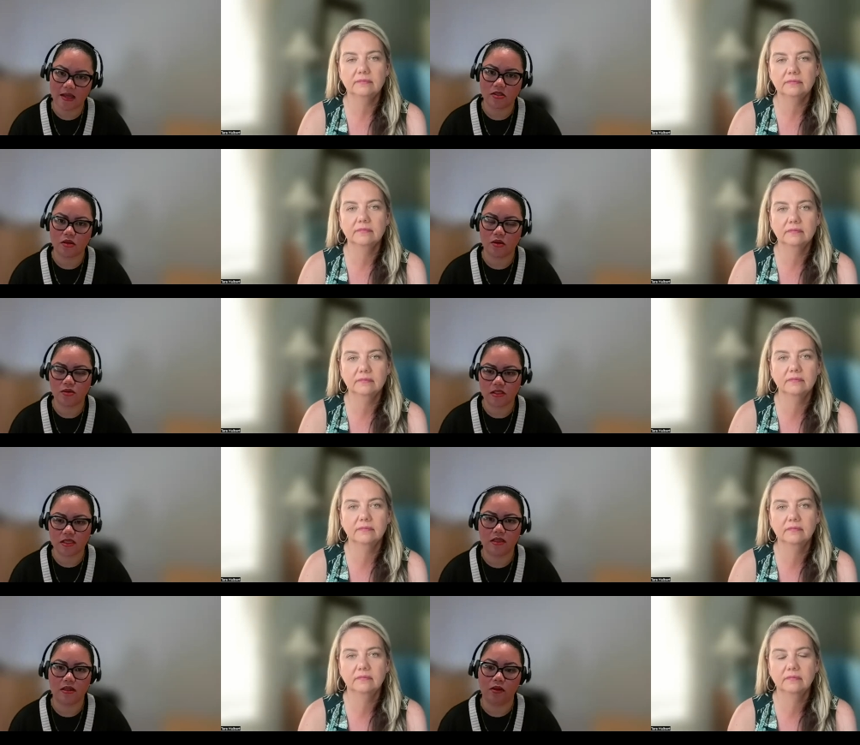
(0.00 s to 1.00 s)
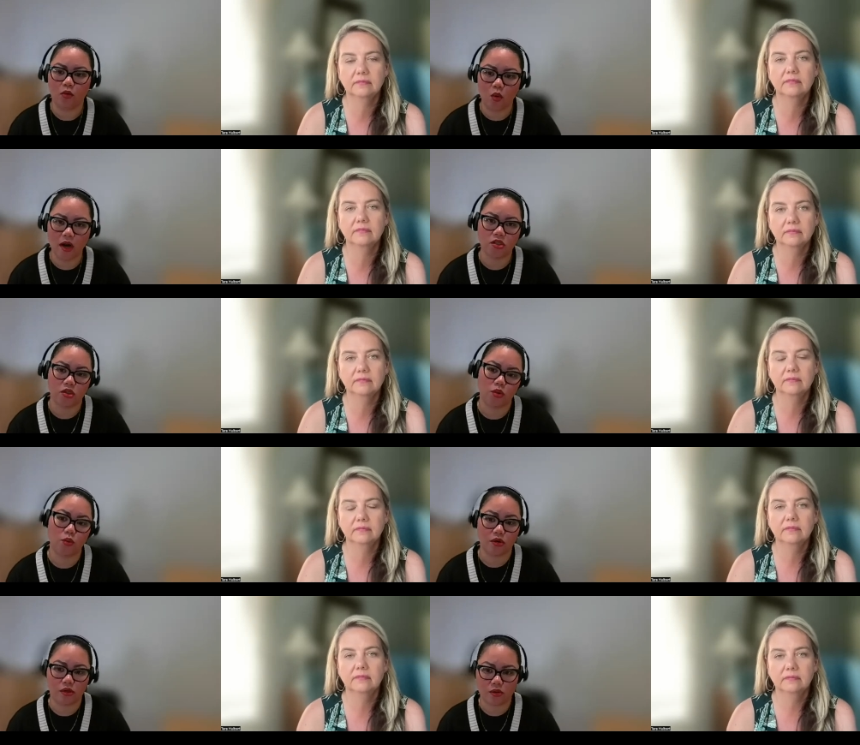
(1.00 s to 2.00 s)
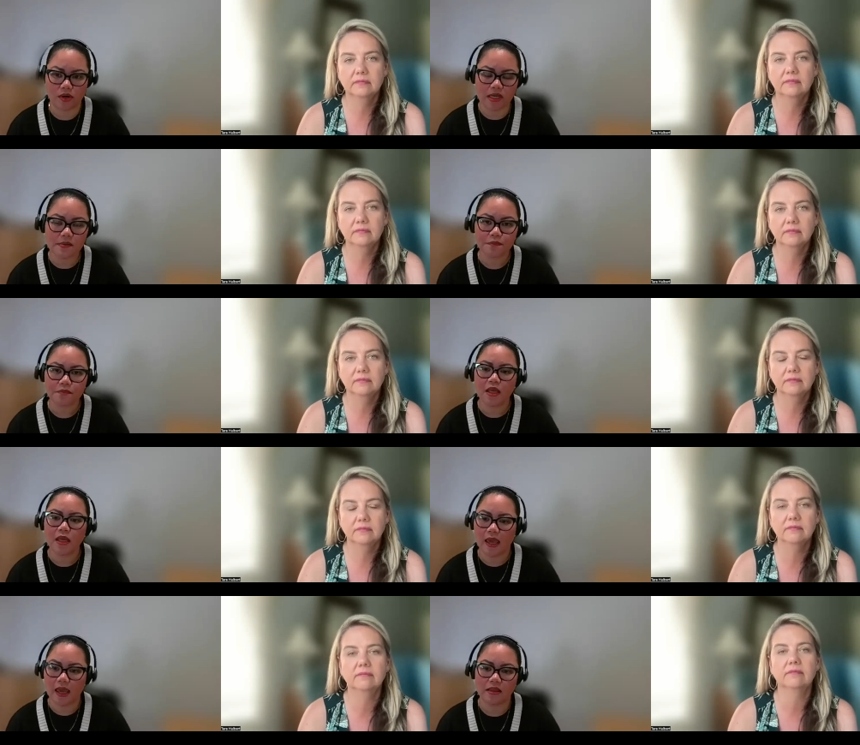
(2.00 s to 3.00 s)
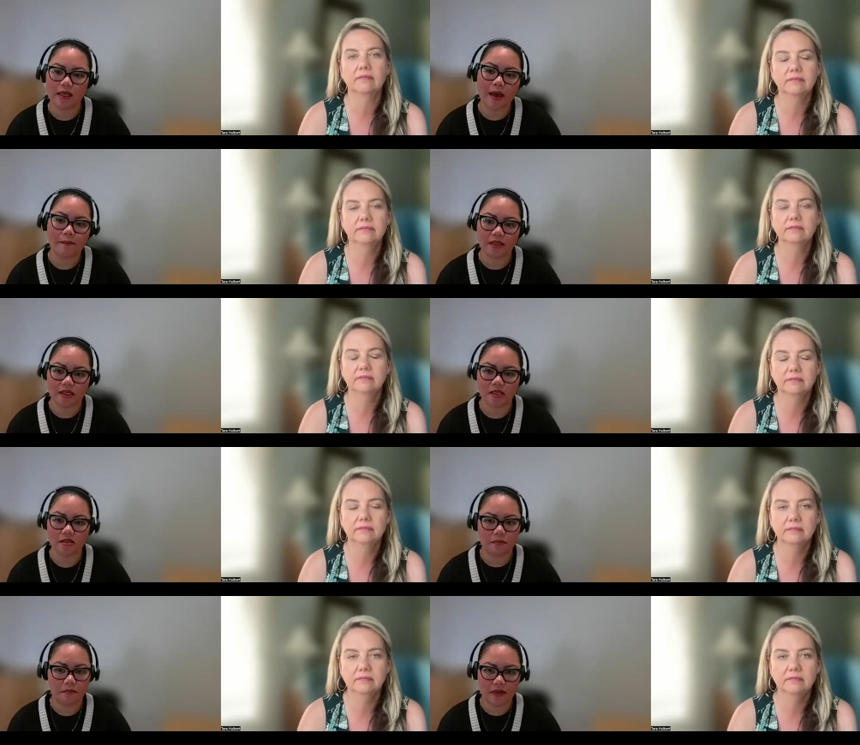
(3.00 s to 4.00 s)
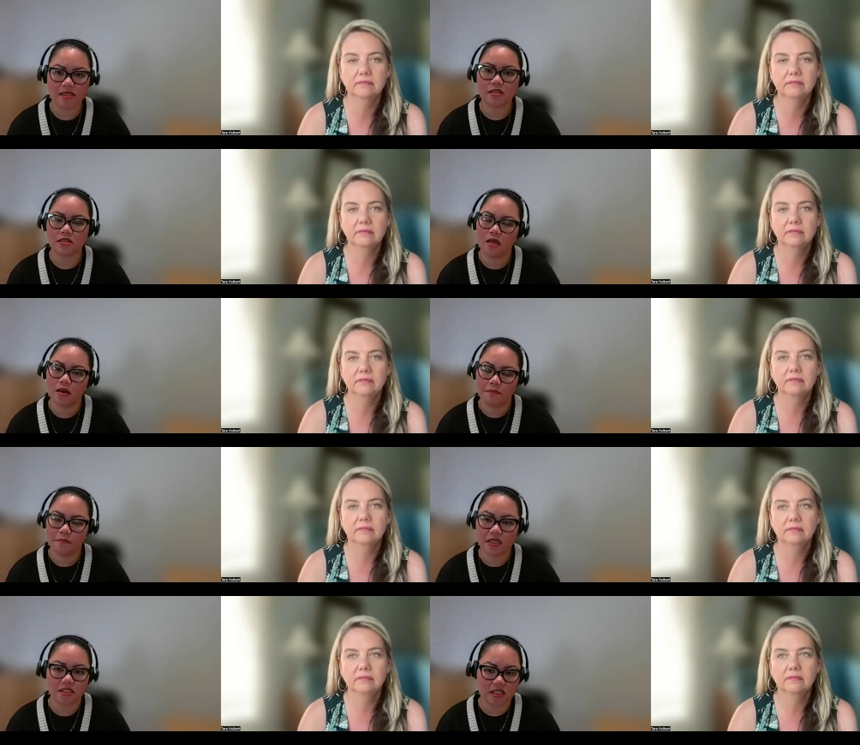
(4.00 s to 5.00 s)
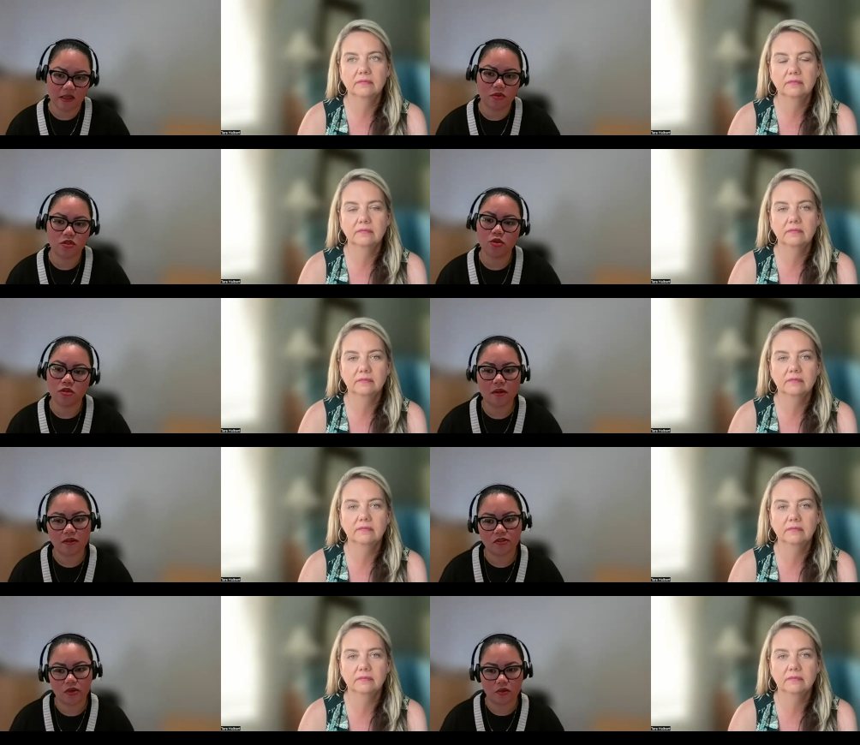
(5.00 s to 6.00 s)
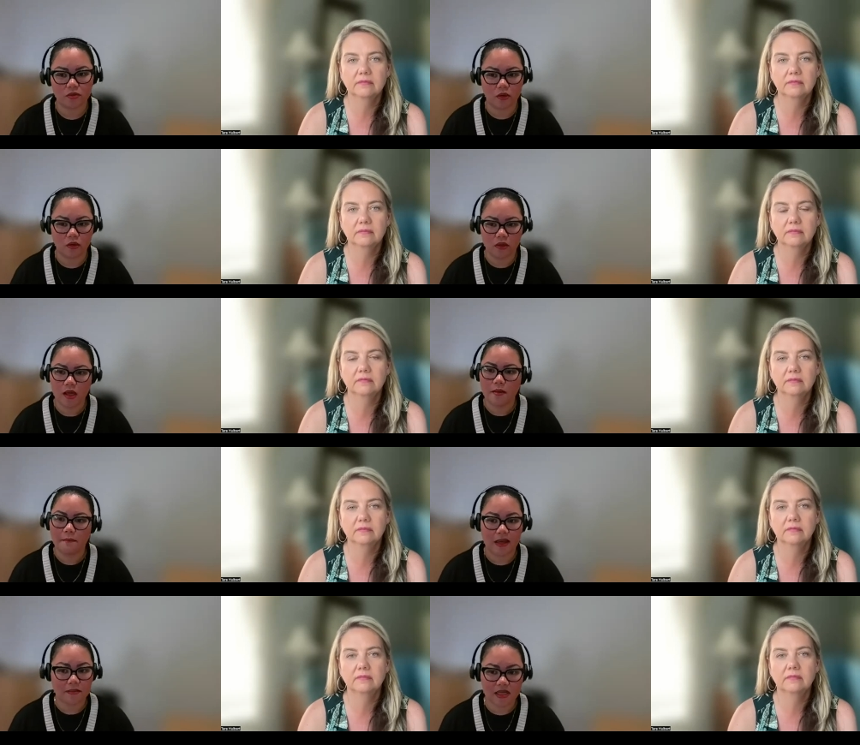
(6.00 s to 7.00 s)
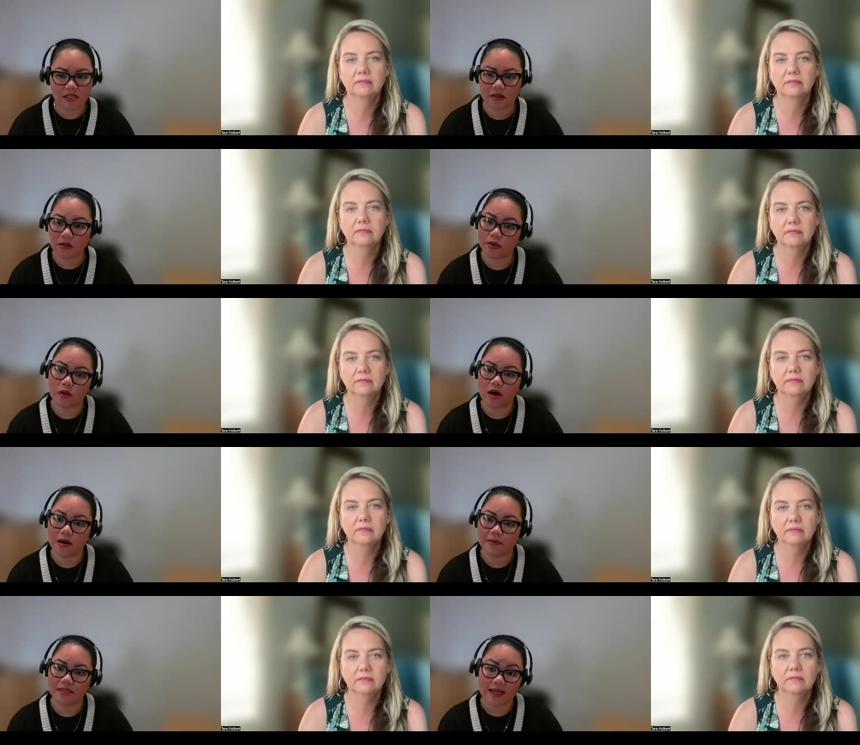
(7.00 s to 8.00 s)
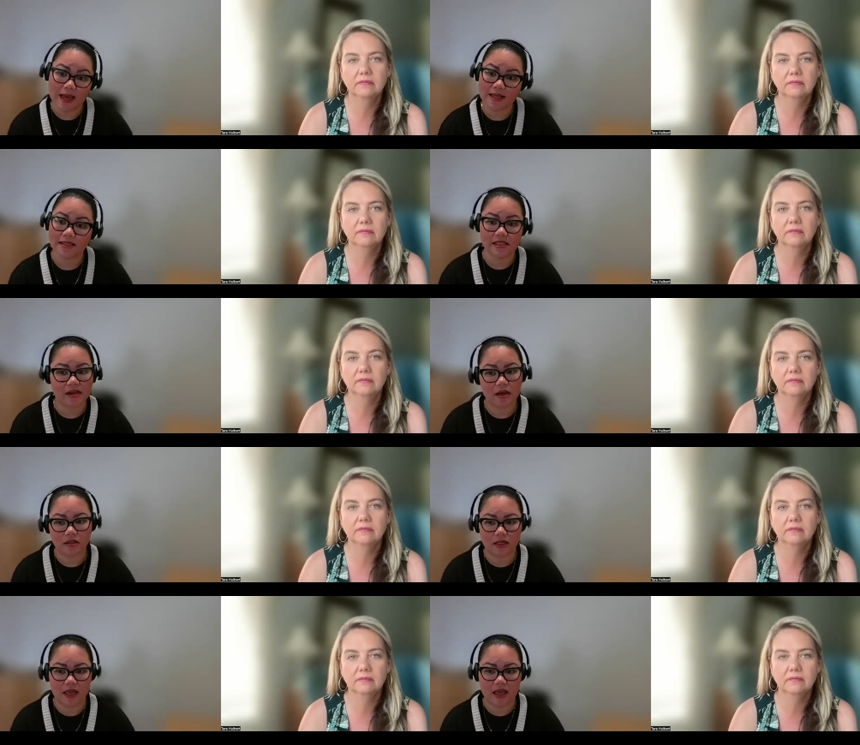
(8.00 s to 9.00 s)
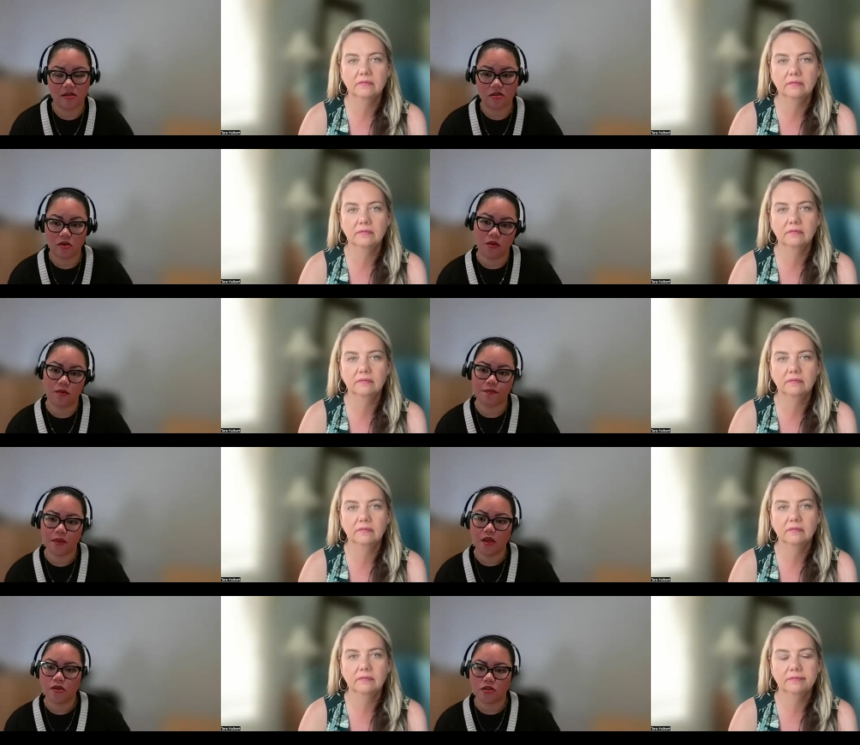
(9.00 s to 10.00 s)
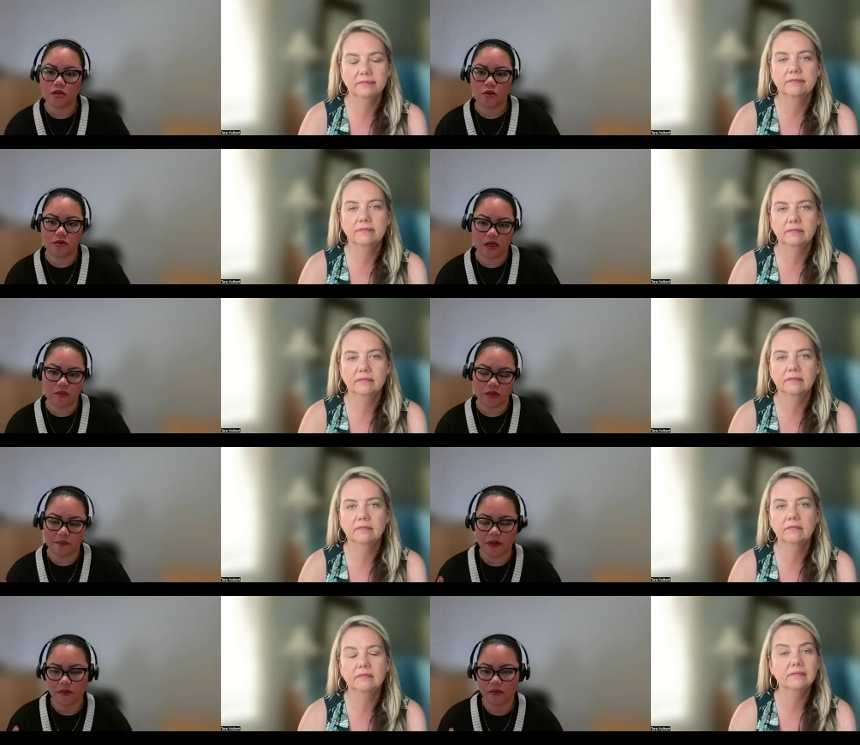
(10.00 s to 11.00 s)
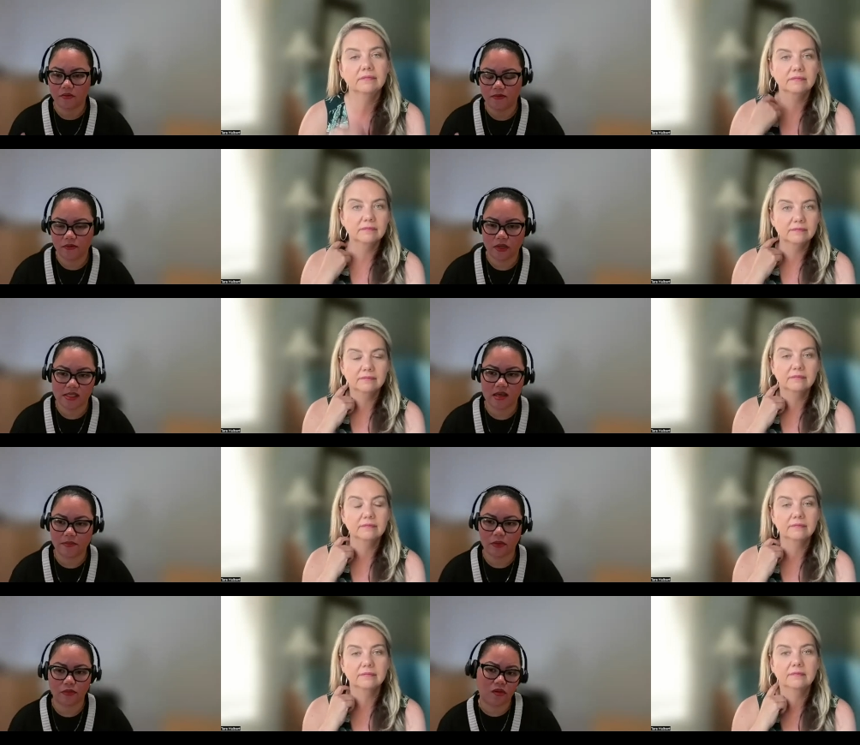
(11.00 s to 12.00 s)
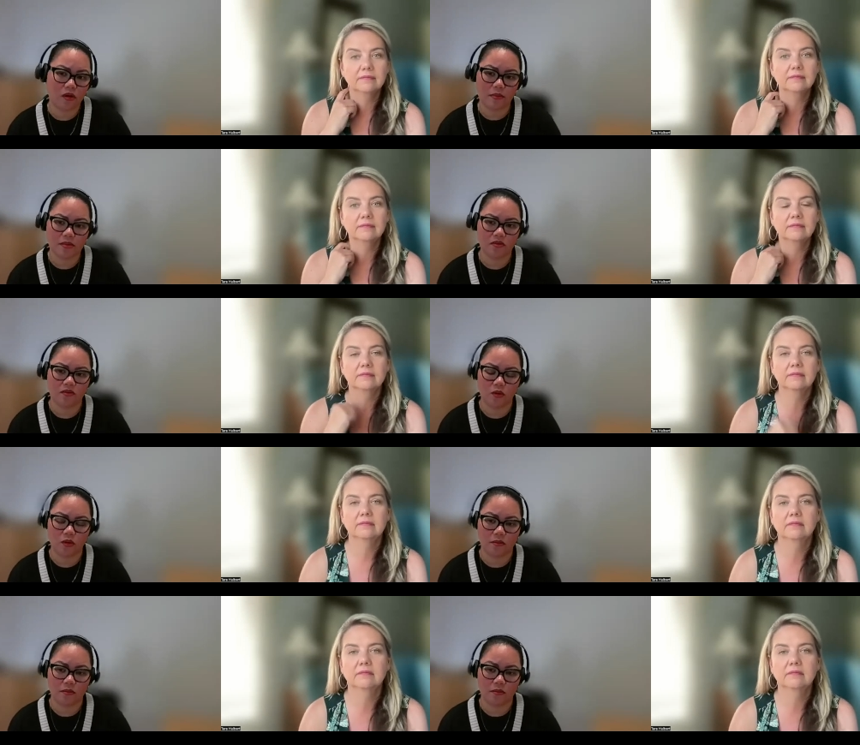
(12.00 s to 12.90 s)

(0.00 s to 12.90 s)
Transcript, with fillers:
Speaker 1: ANZSCO skill level 1, 2, or 3, and the applicant must be deemed suitable for the role by meeting the requirements as set out in ANZSCO. So there would be, for example, requirements for